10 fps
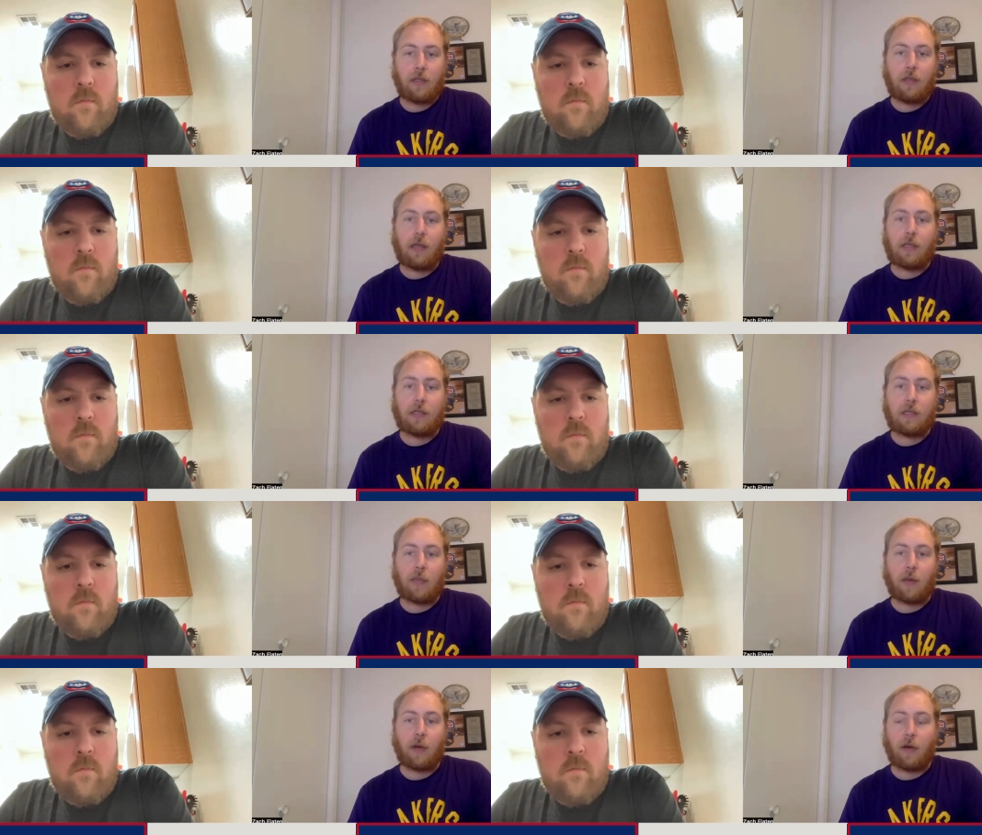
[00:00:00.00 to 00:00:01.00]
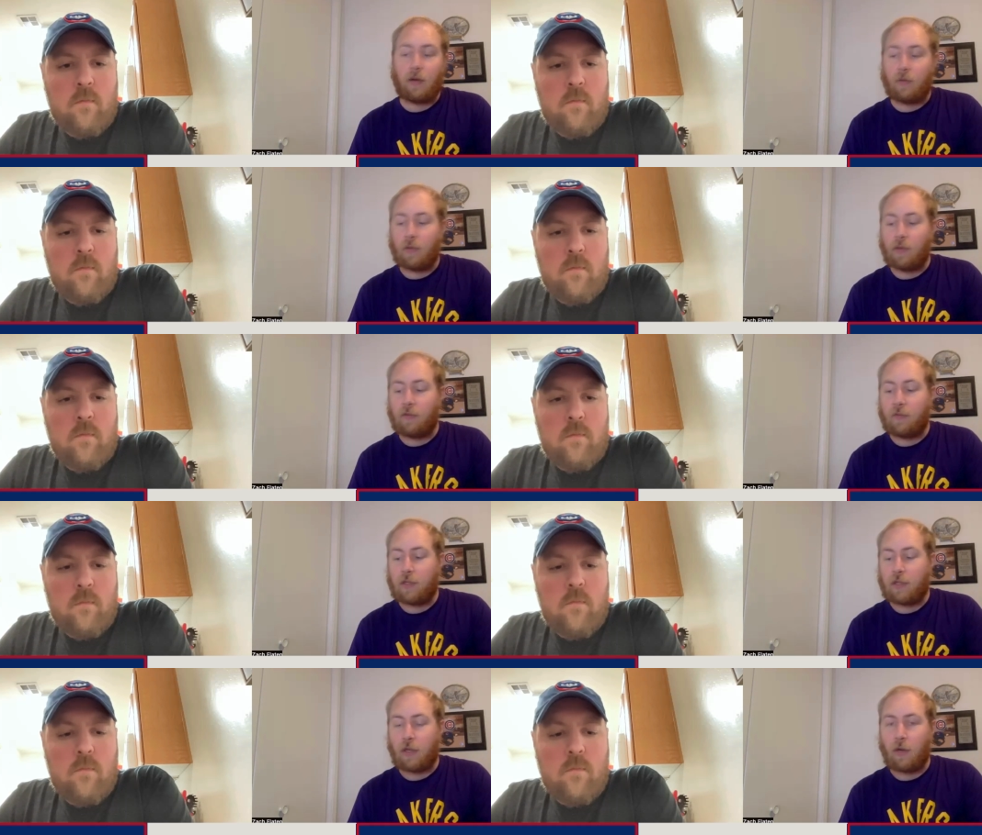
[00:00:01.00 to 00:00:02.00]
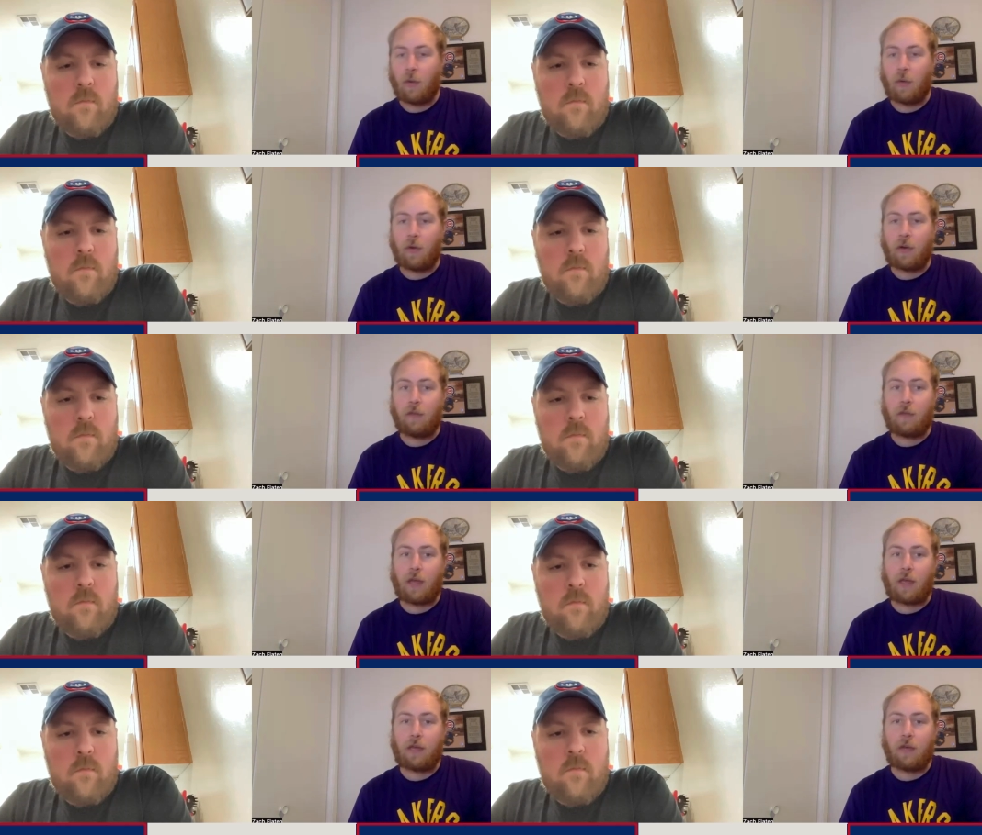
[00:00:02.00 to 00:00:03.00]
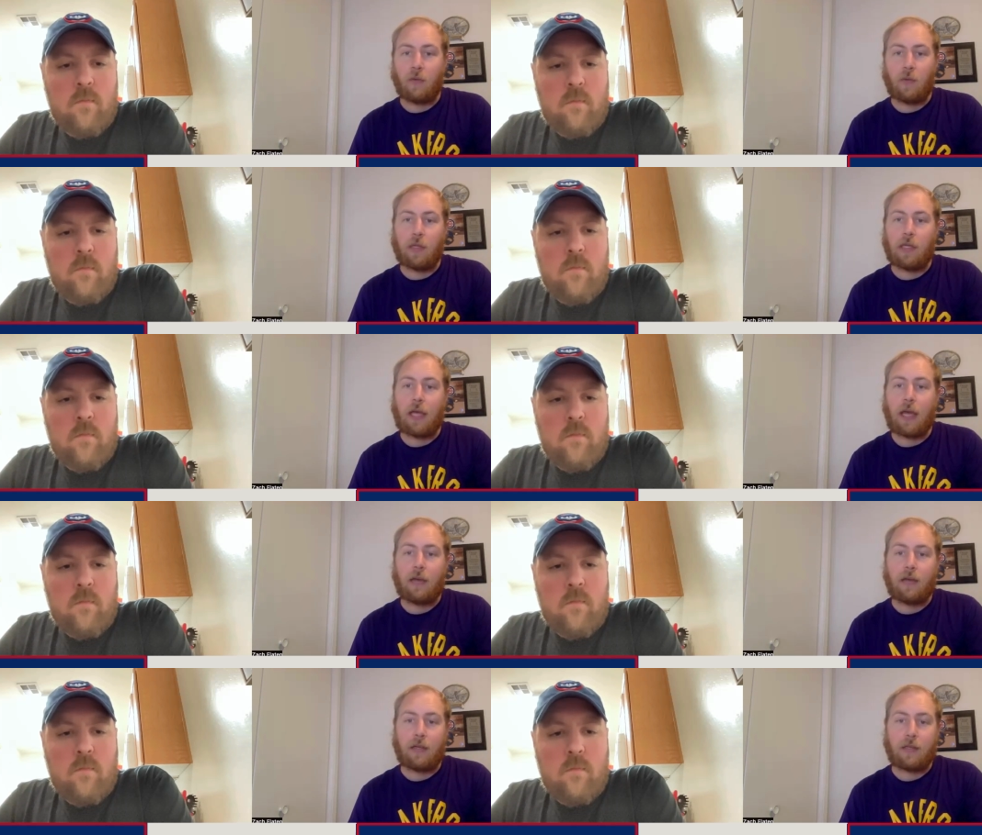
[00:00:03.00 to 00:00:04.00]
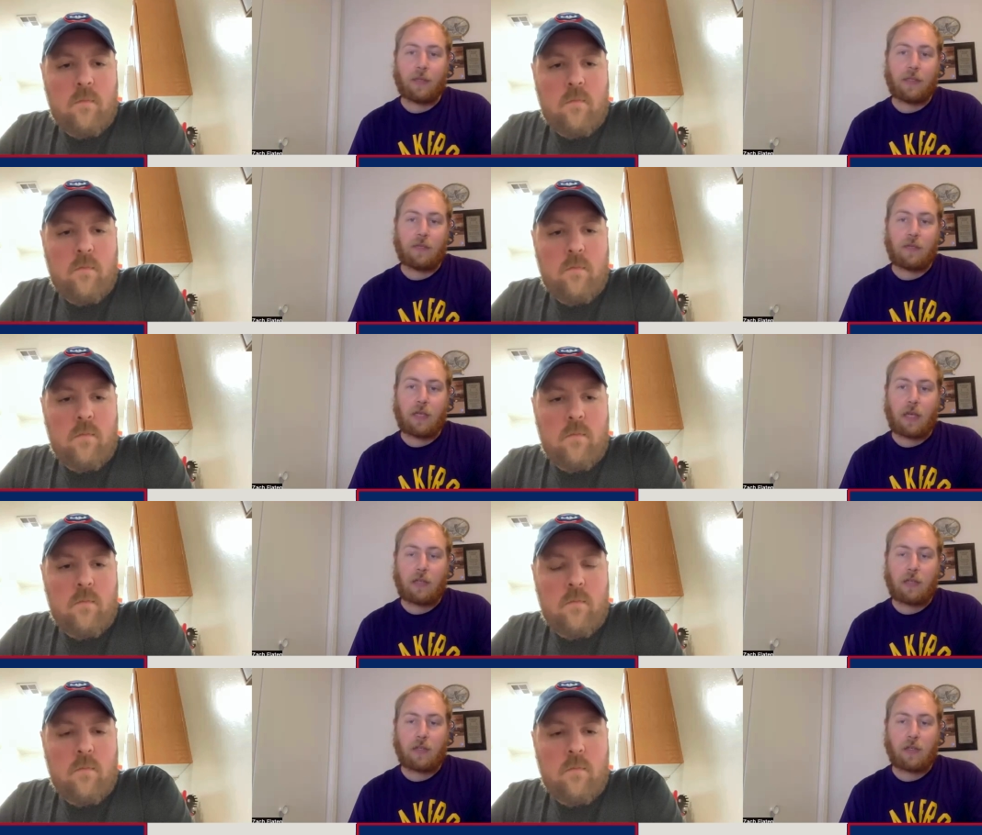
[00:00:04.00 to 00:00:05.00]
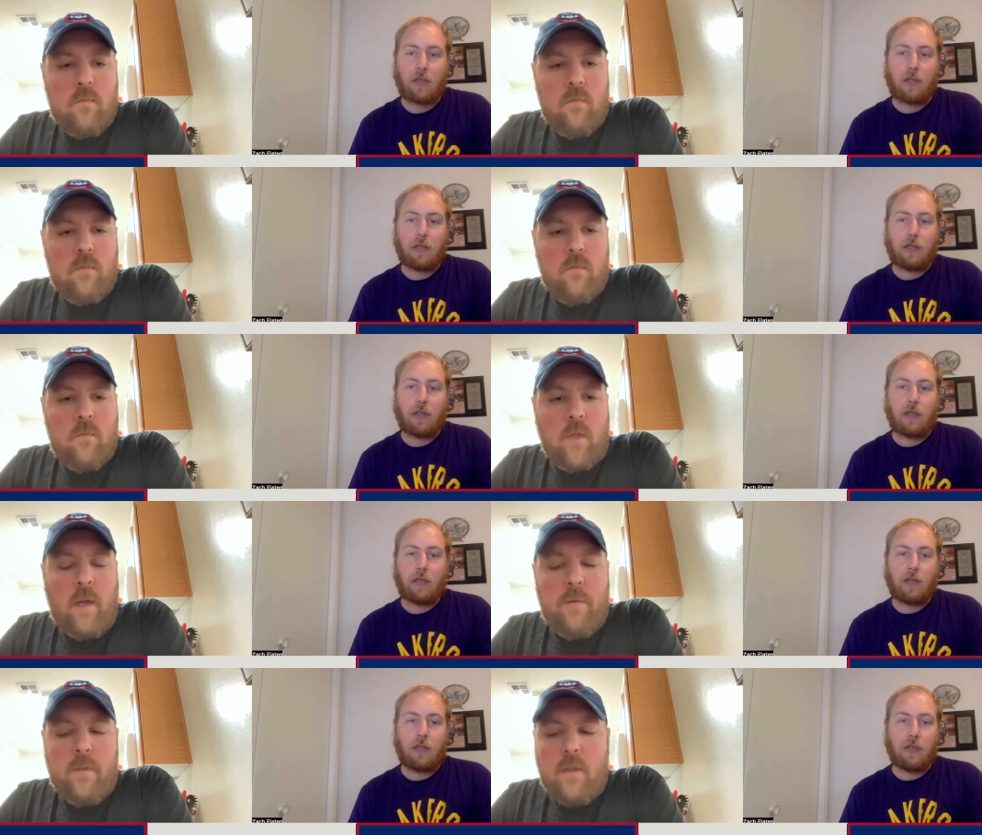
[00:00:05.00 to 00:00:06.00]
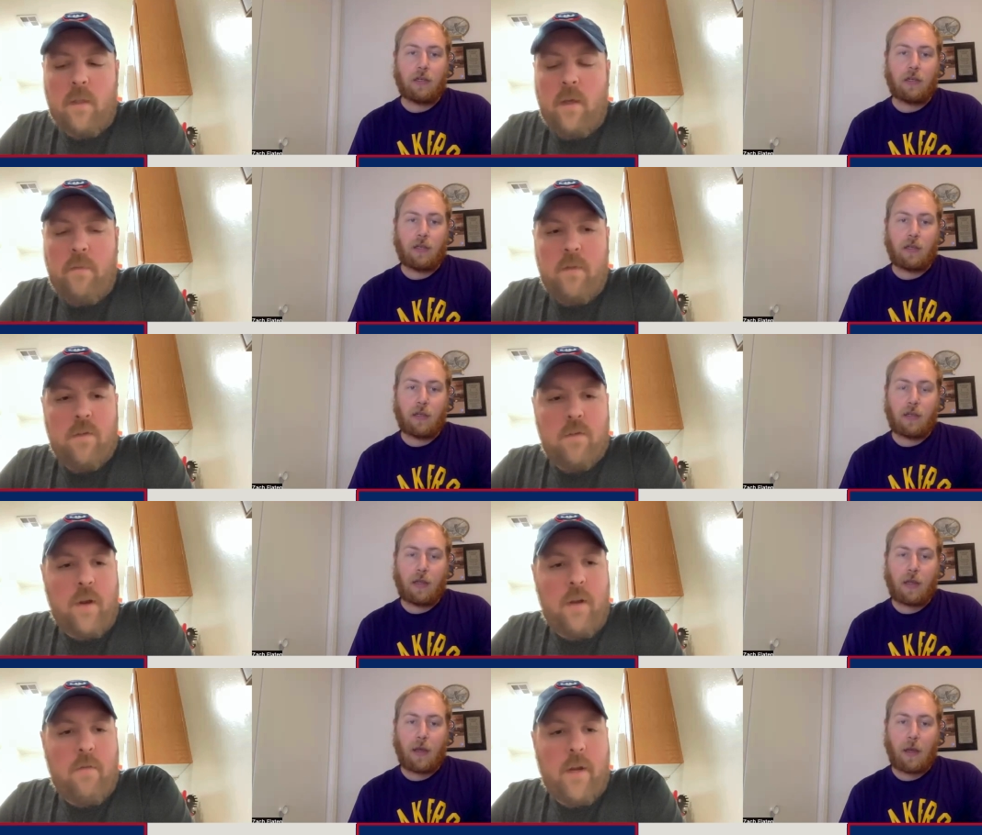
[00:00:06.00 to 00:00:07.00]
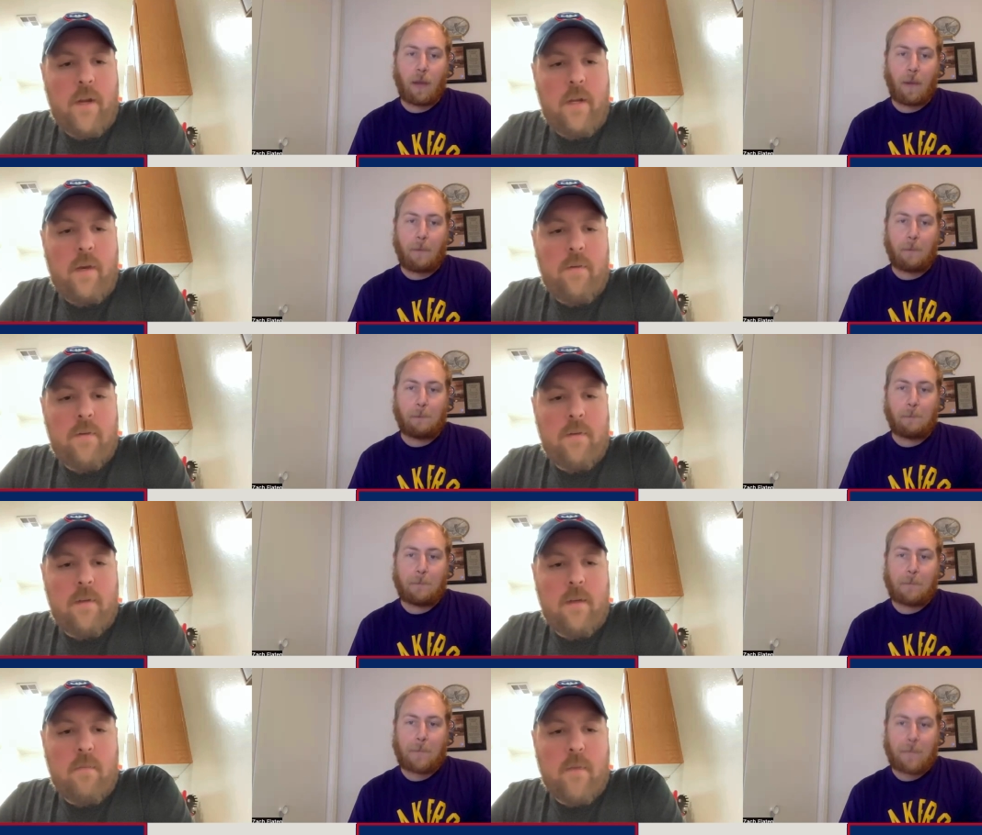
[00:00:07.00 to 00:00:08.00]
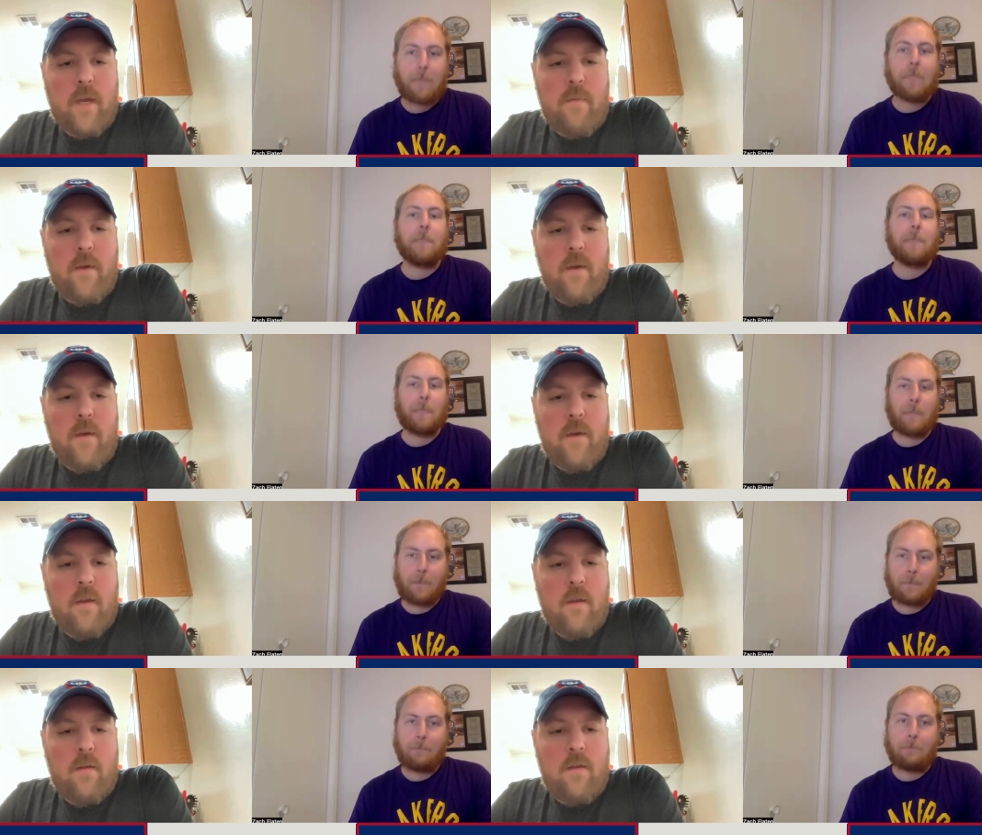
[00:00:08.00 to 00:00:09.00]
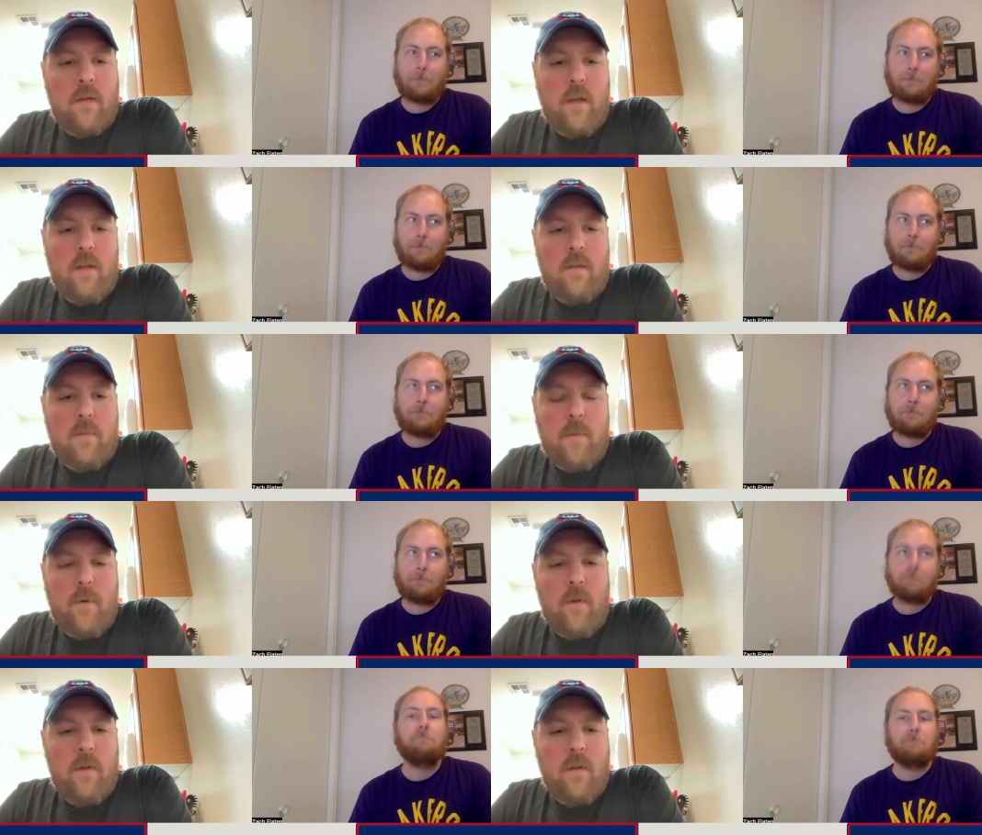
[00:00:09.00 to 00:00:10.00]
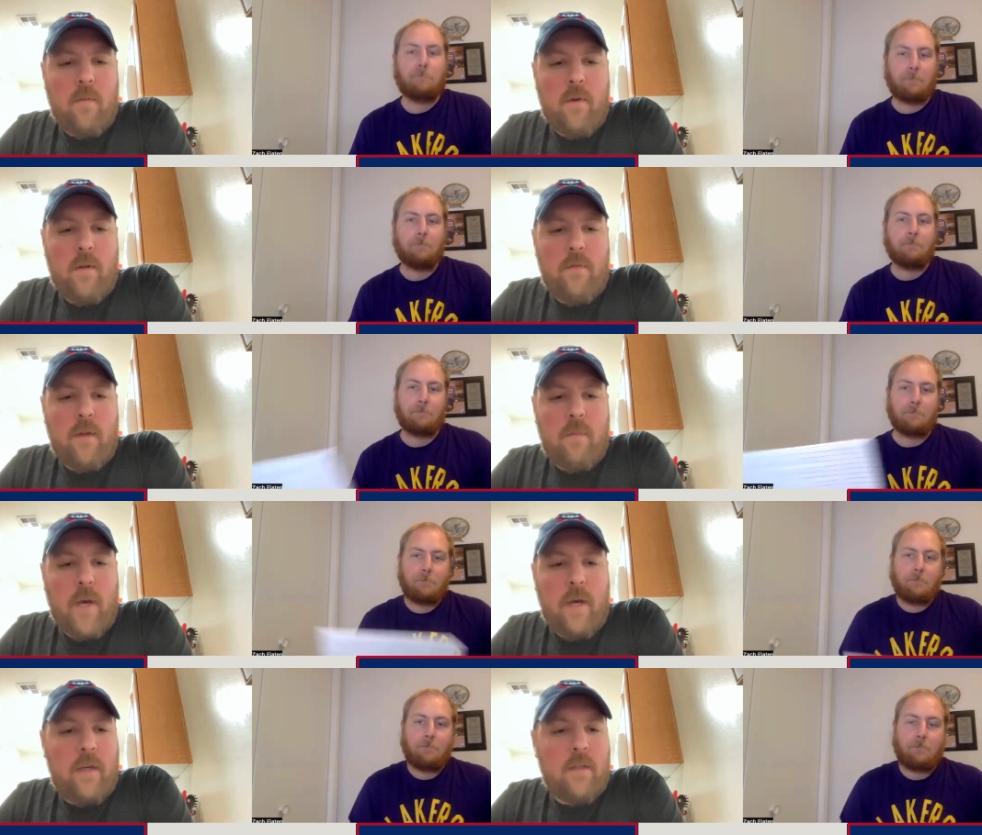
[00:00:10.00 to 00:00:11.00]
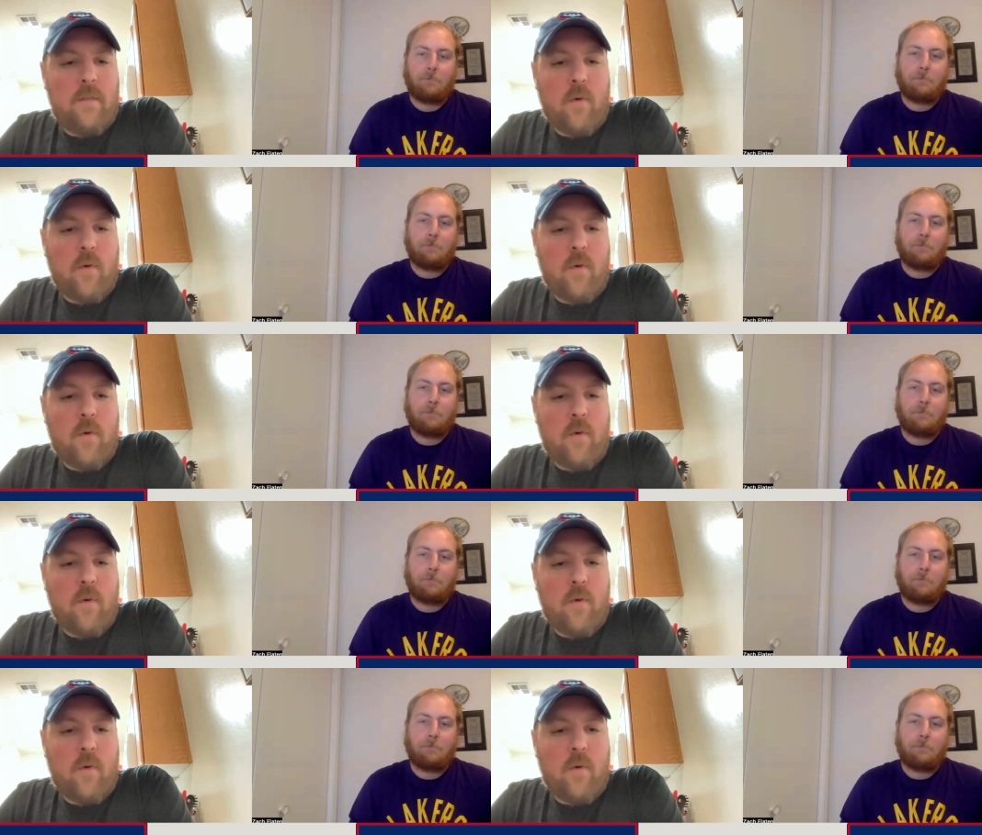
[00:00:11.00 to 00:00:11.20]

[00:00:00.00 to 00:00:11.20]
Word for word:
Speaker 1: they skip out on relief pitching or if they don't really get an expensive DH.
Speaker 2: I would say they have to trade, right? I was thinking maybe just kind of spitballing here, but if they package